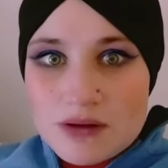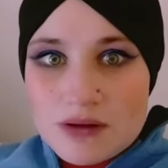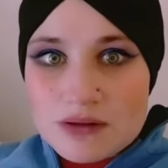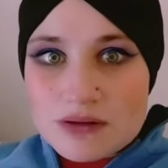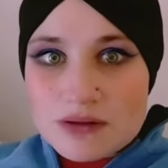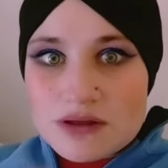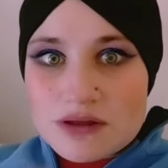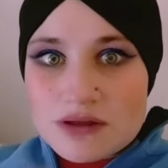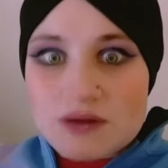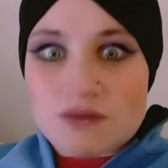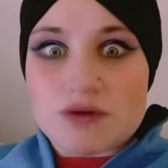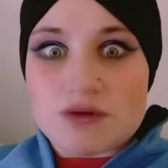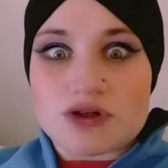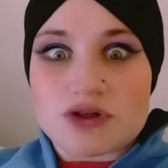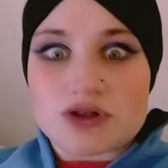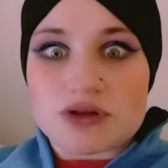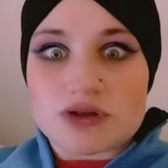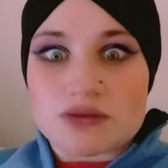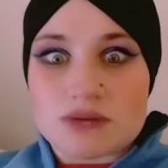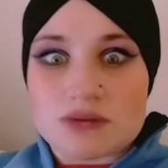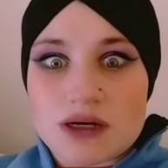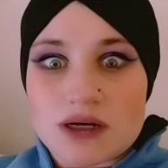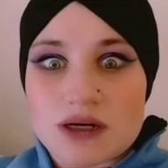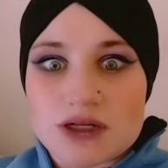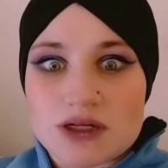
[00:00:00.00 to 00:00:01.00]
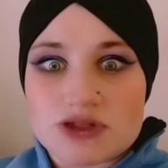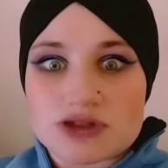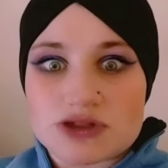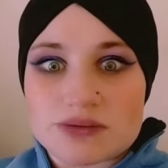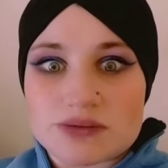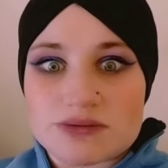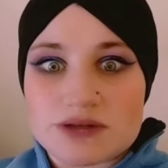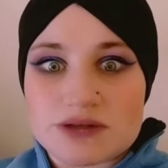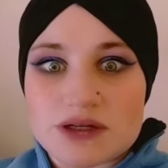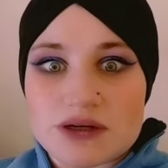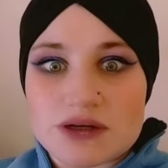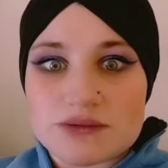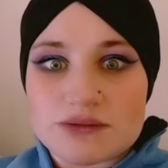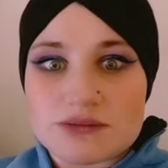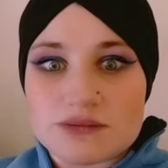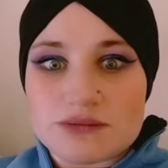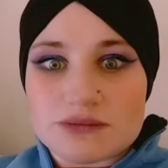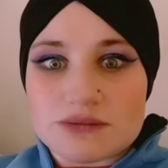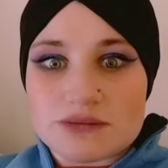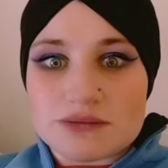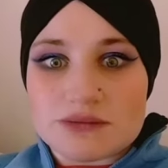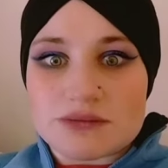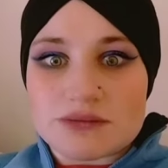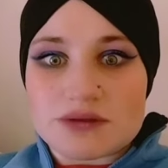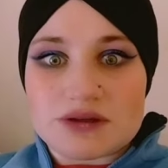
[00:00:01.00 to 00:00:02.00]
And they wondered why I dropped out
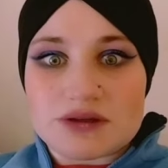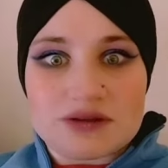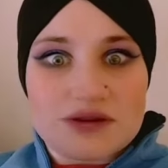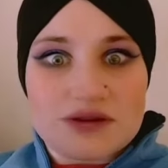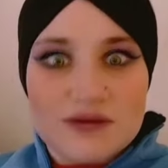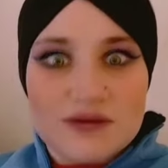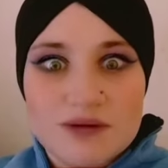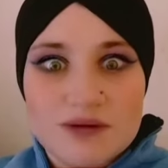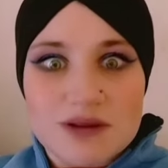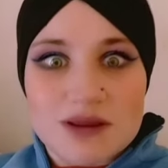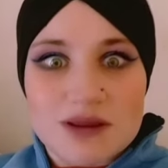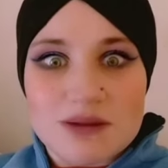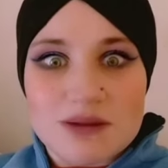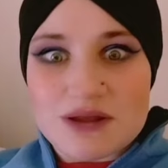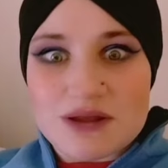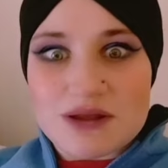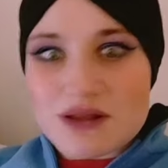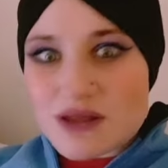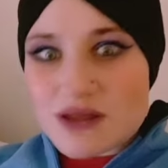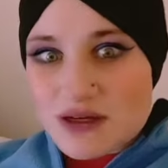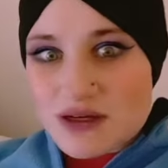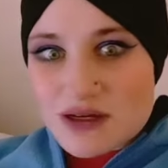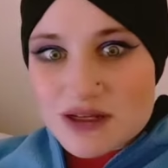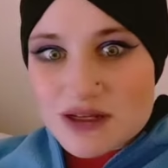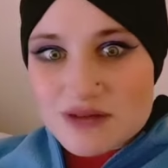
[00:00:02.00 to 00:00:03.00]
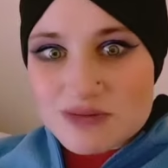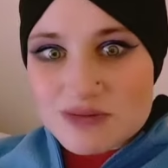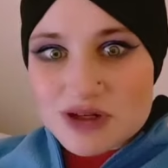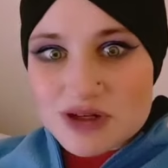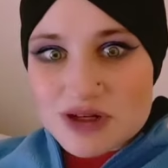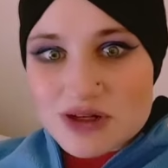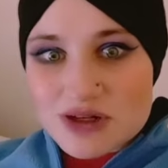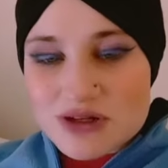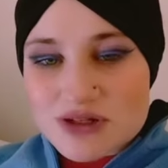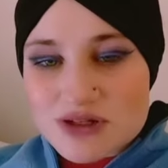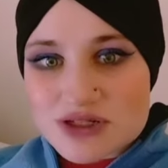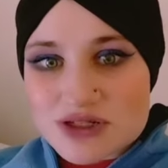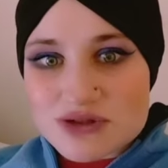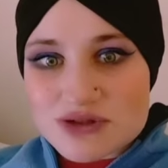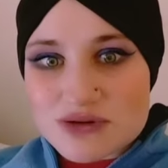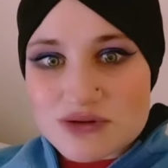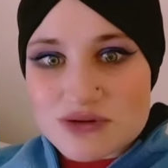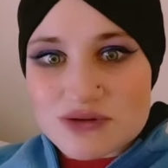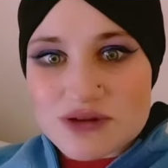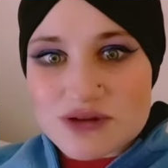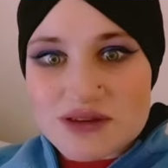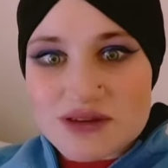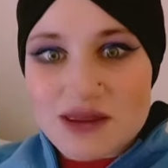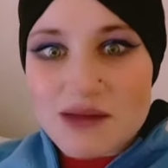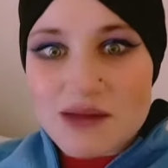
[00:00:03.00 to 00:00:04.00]
because they wouldn't take cosmetology school.
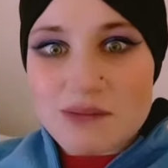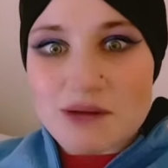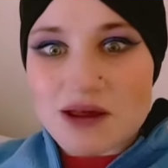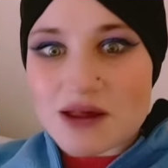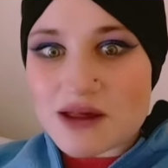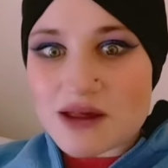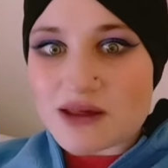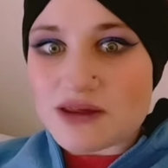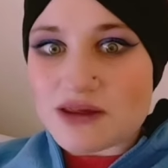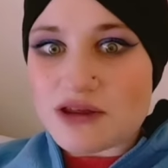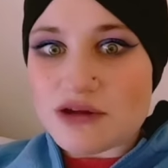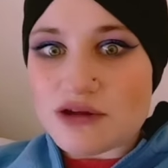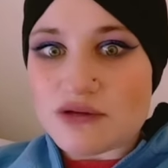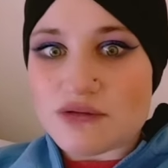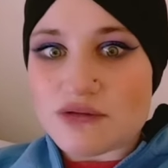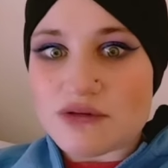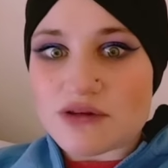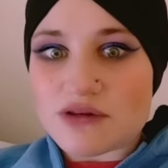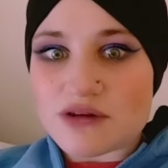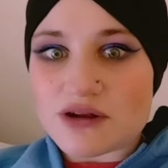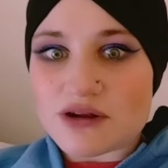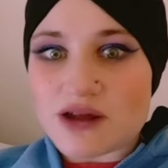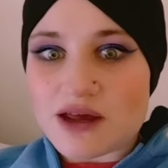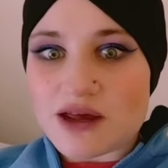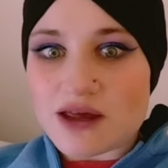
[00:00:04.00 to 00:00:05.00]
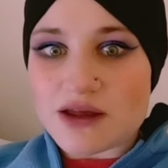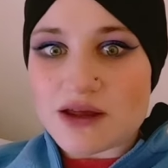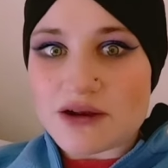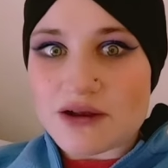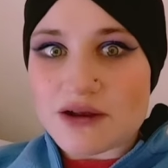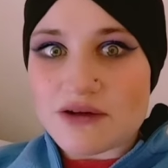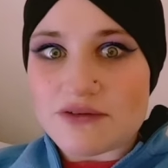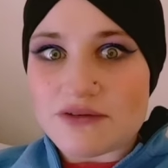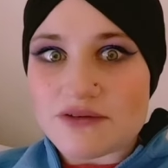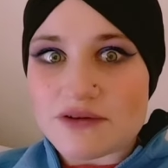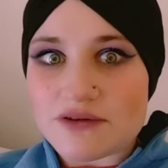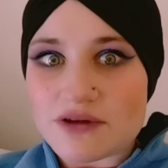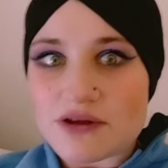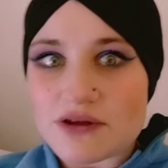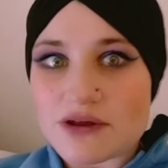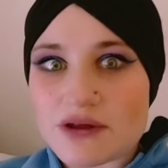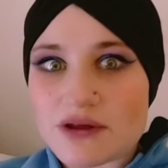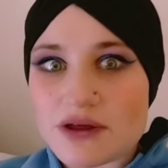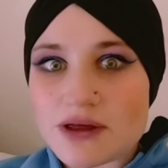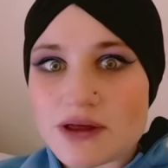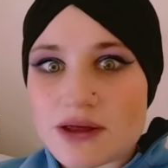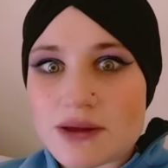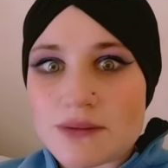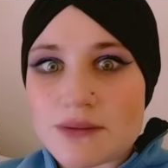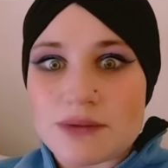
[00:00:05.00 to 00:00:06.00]
They said my IQ wasn't high enough,
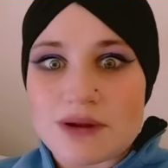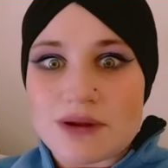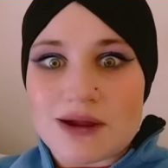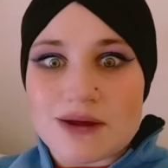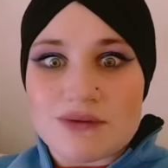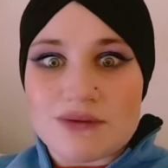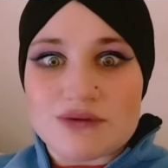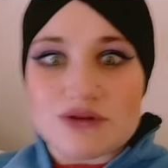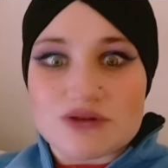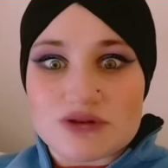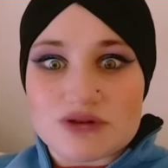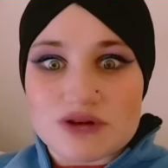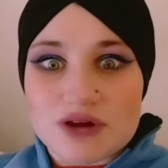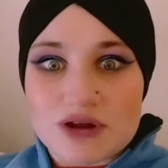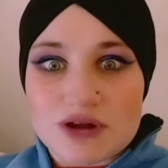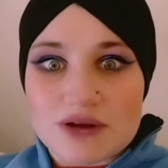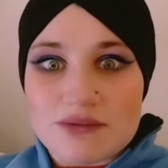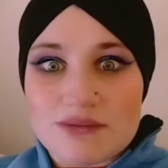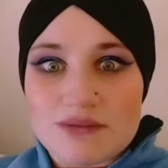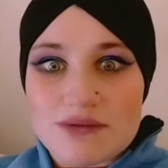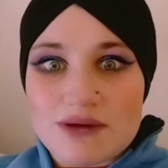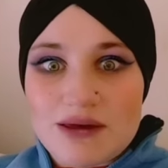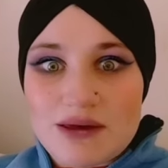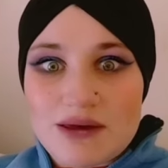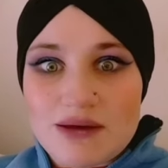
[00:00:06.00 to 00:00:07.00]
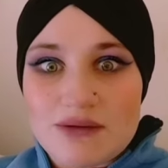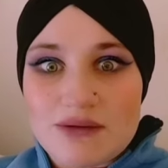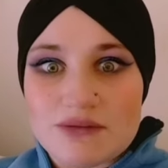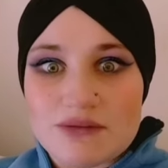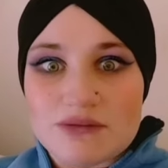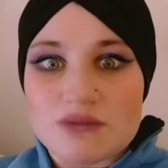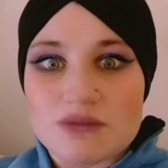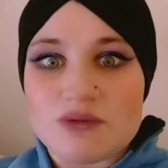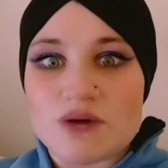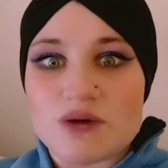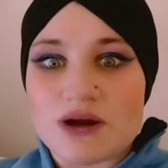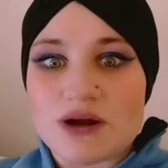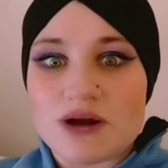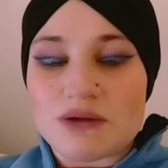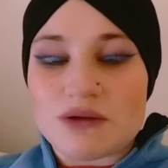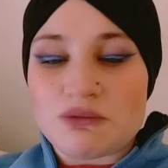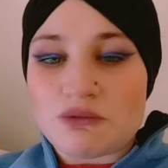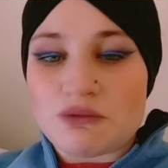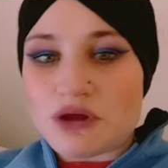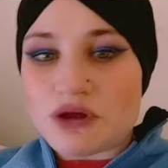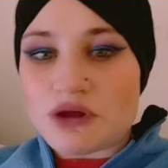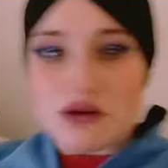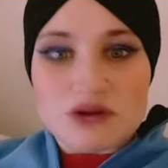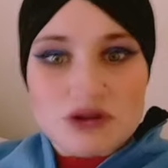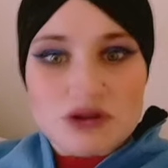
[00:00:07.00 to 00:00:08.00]
but I was good at ma- wearing
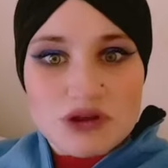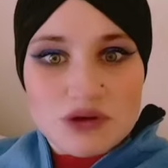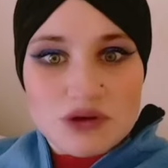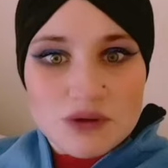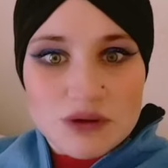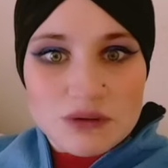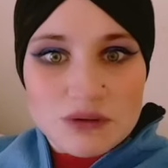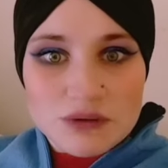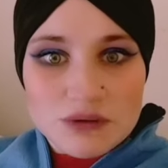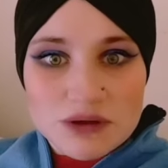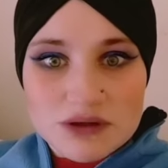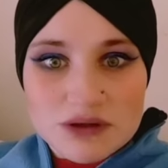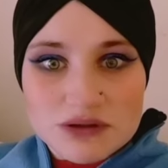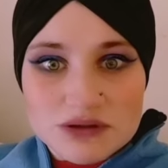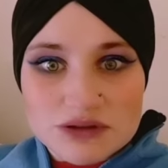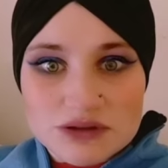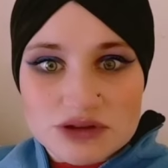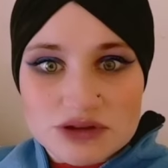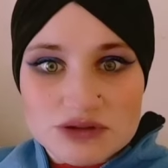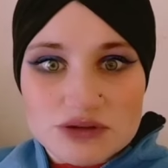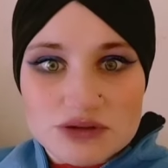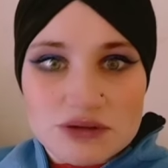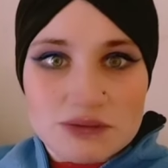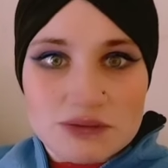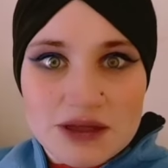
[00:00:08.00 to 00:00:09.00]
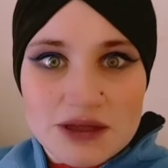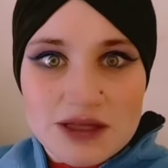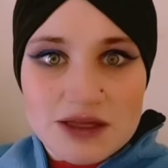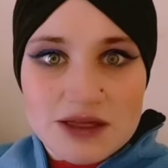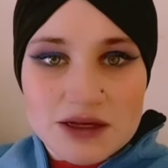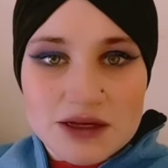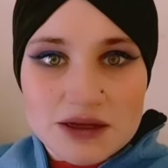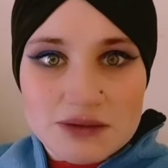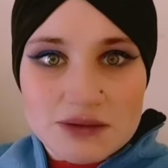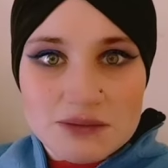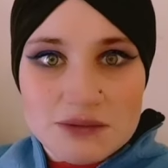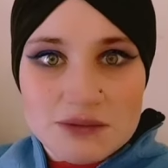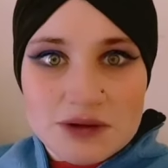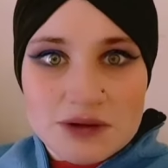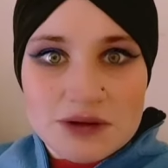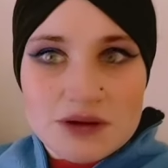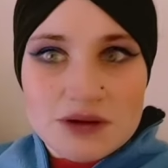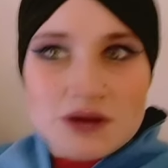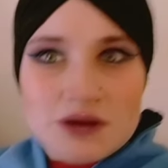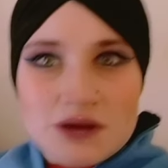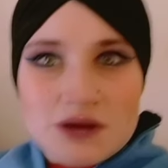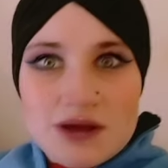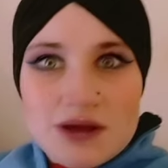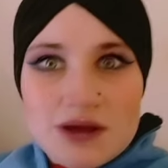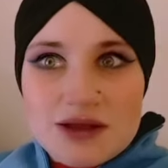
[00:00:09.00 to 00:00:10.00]
wigs, doing wigs, and doing makeup.
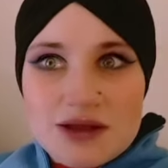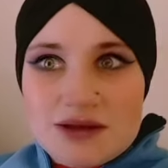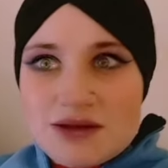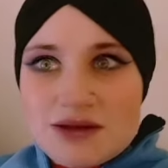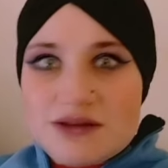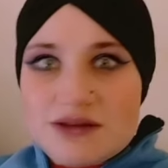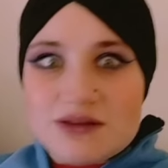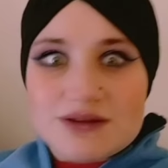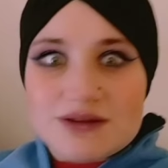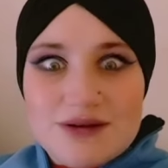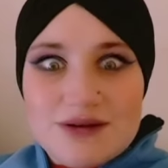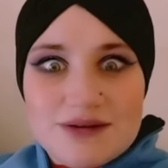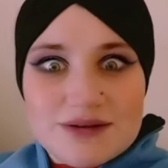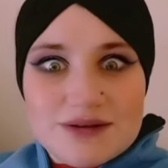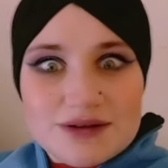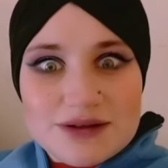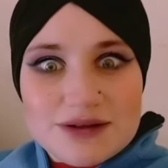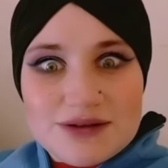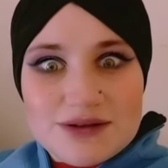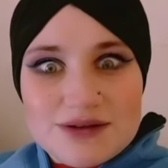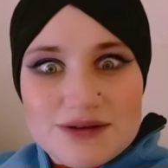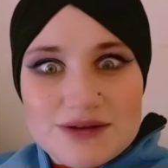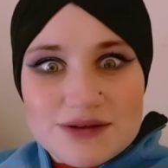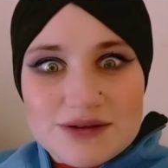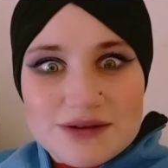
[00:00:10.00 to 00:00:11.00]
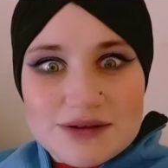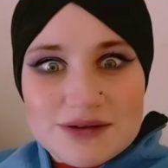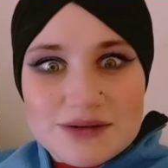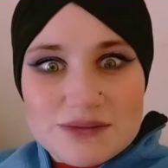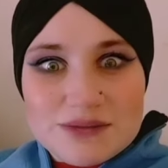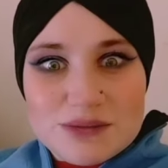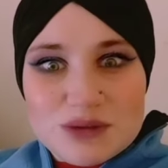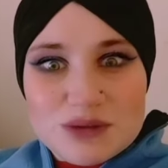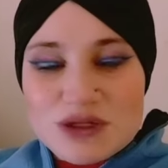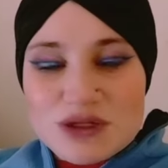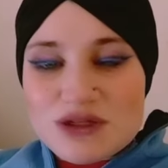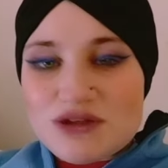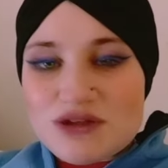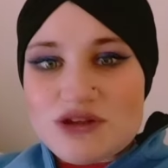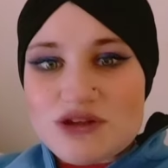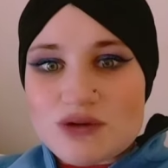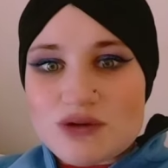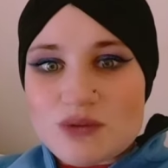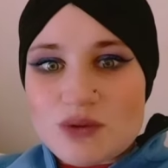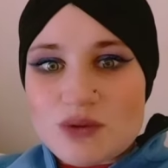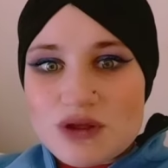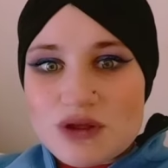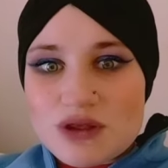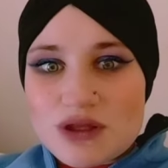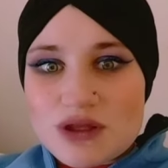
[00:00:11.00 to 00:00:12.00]
And they saw this, but they still
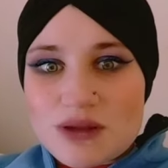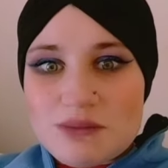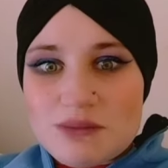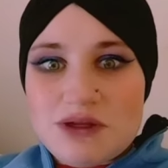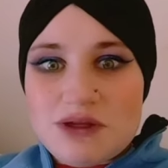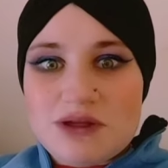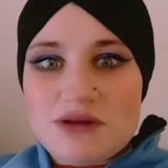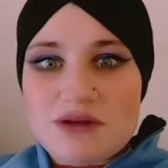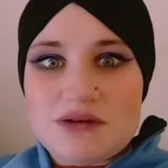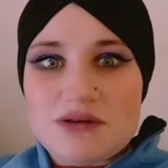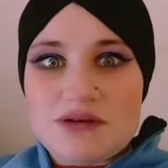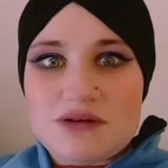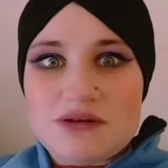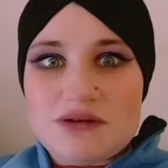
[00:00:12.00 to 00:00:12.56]
wouldn't let me